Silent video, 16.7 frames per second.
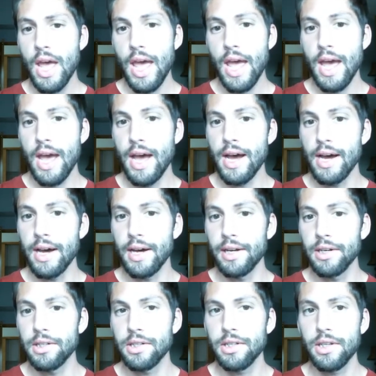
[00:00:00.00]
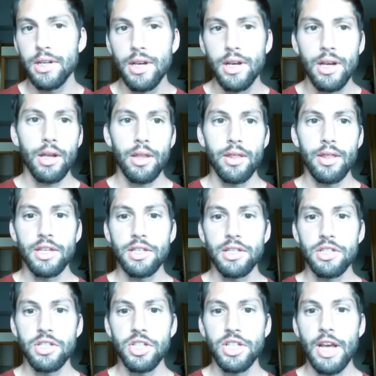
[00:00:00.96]
And this
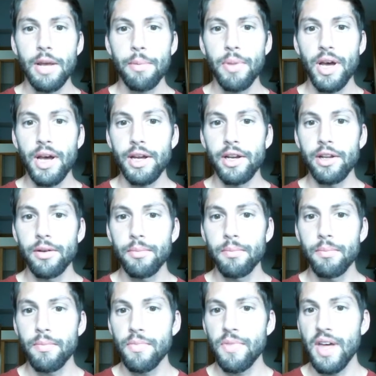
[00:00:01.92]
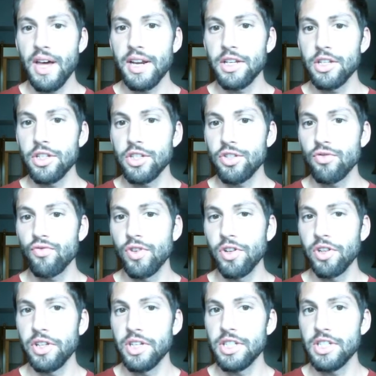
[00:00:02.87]
is the type of item that is
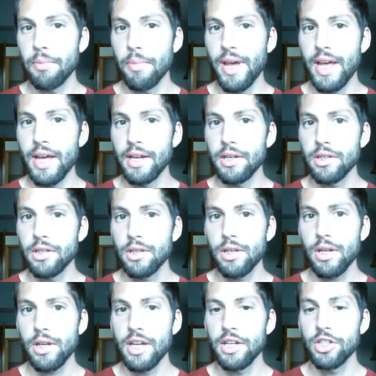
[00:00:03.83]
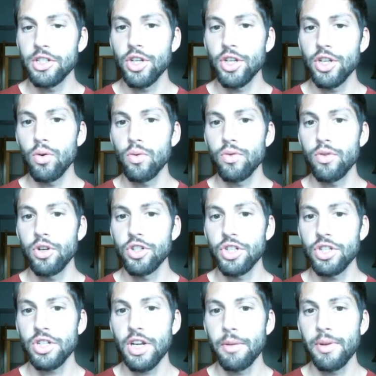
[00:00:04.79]
really in demand. And so there's
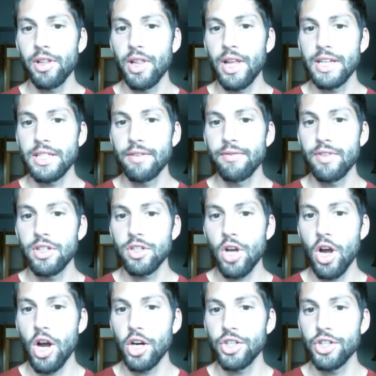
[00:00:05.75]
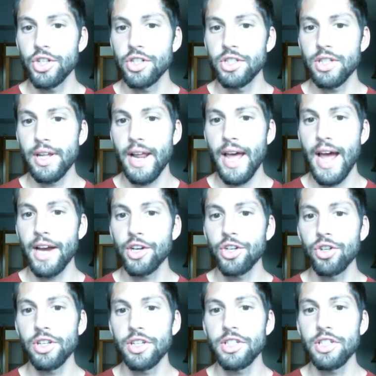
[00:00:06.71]
just going to be less of these auctions that
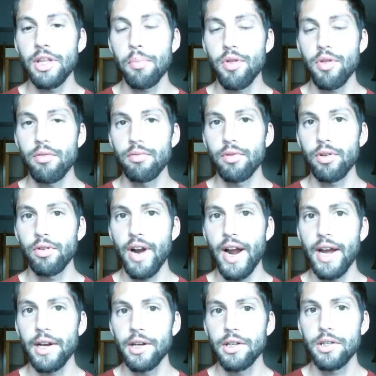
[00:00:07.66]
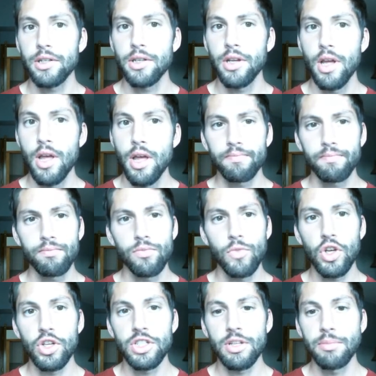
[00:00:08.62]
actually slip through the cracks. You
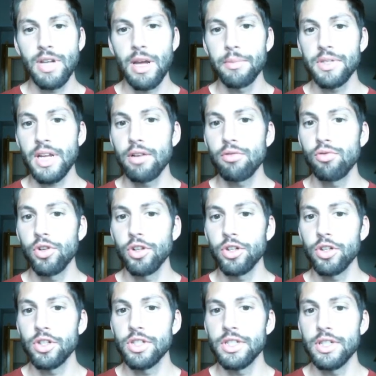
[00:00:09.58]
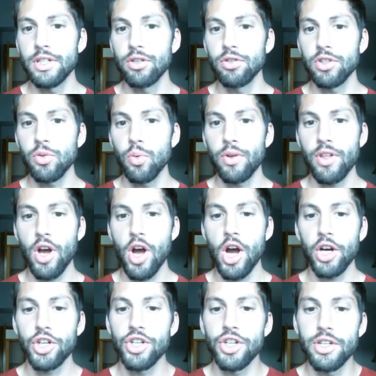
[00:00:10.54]
can sometimes get really good deals with
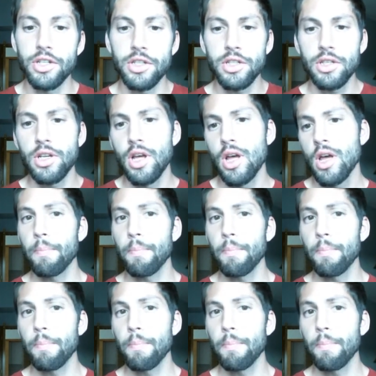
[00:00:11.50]
auctions.